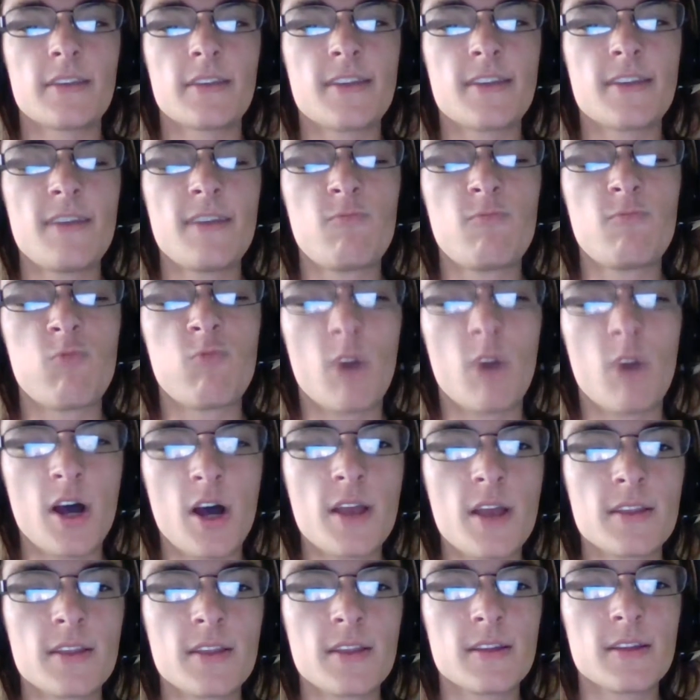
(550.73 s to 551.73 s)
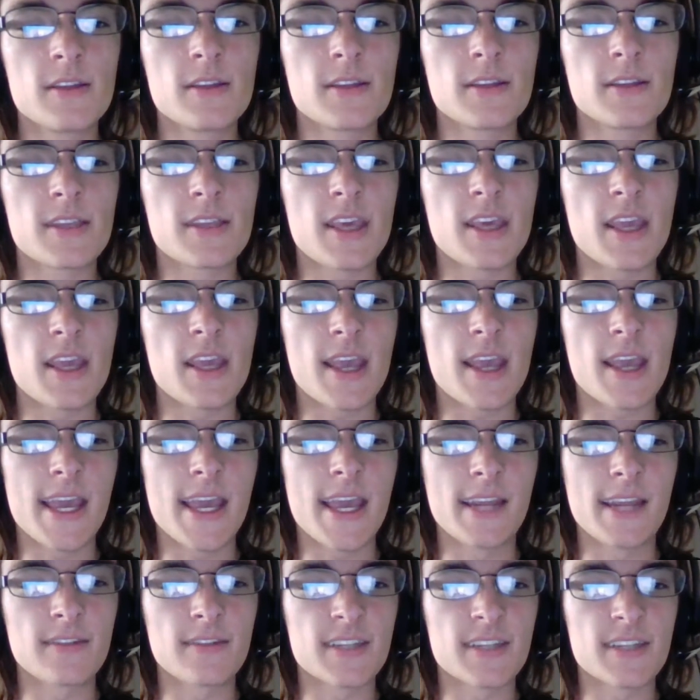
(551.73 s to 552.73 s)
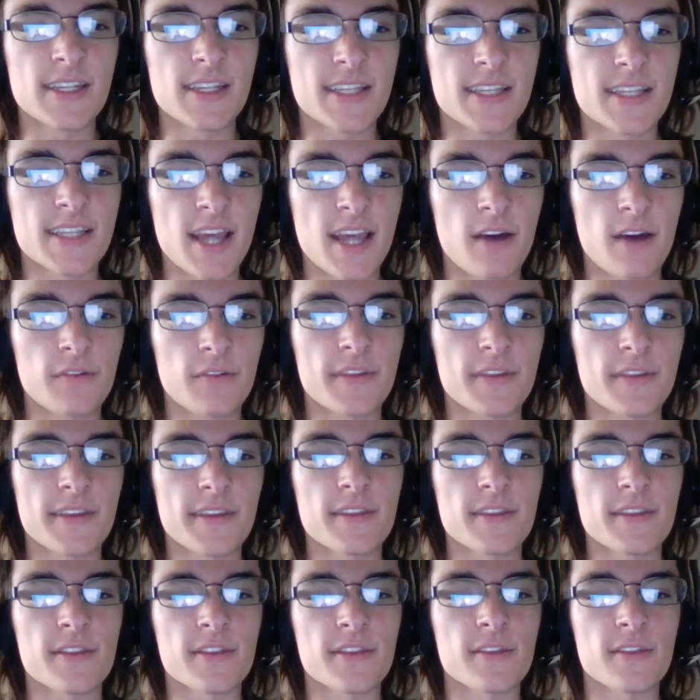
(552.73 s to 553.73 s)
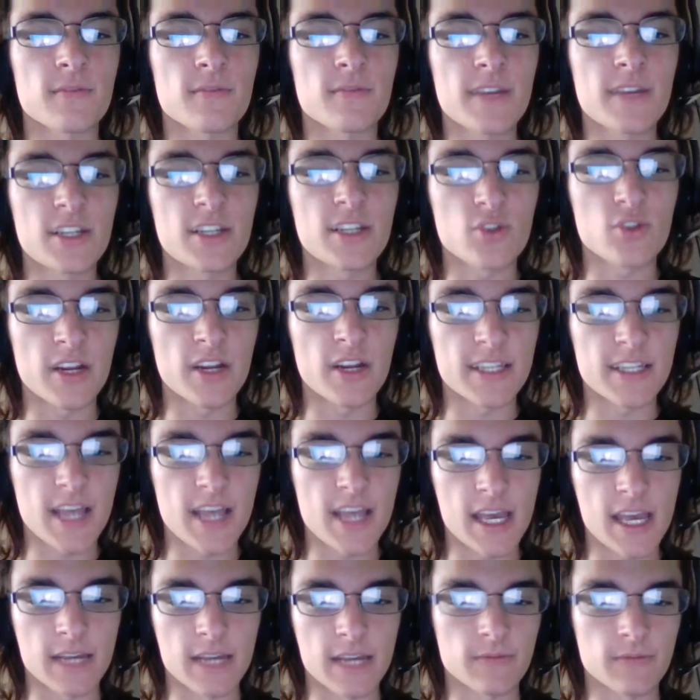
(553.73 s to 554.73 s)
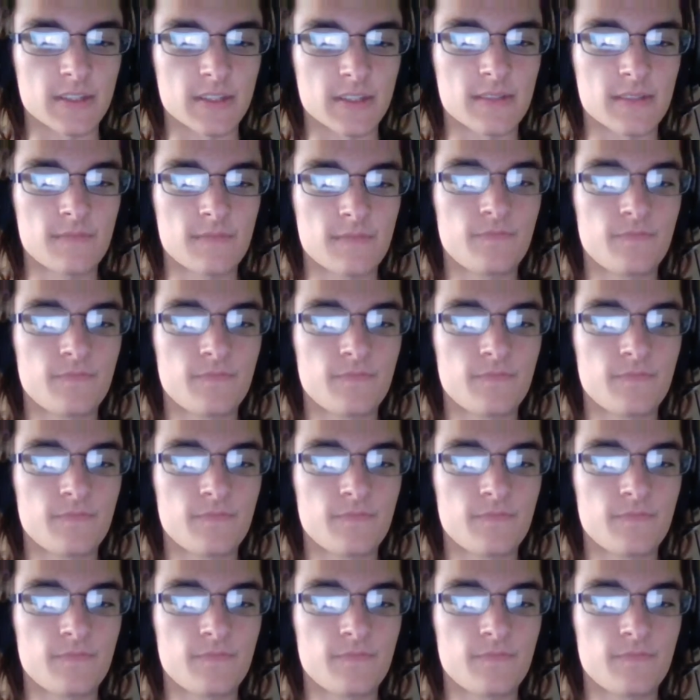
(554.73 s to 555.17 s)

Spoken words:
they won the NFC South 3 straight times.